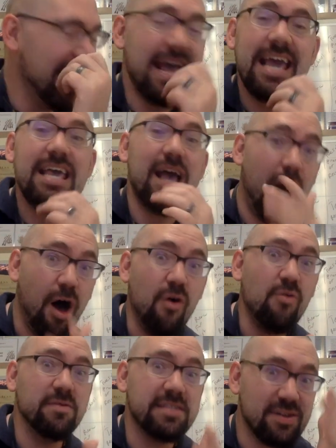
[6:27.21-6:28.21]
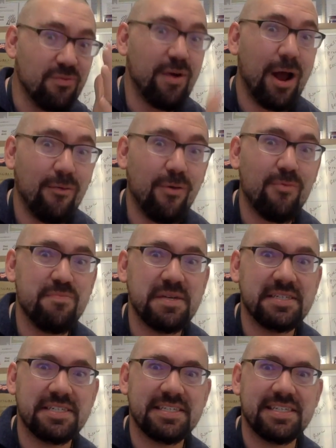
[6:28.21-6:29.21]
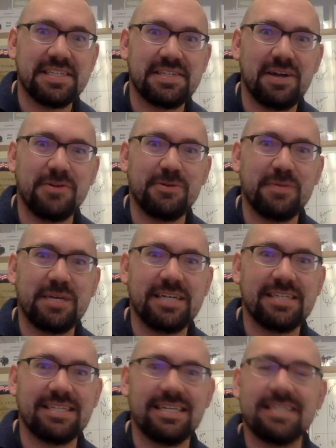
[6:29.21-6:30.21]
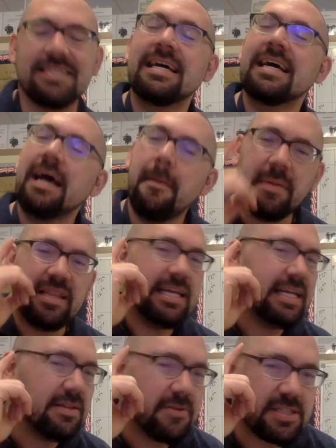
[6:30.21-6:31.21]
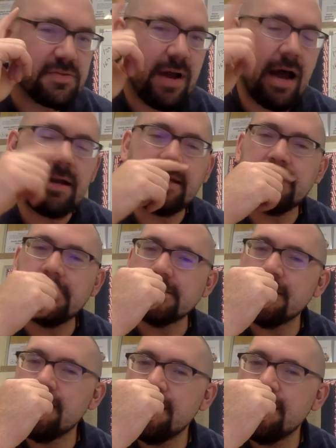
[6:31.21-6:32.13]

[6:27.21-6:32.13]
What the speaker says: He owns the railroad business in this country because of this. But then he looks around and he goes,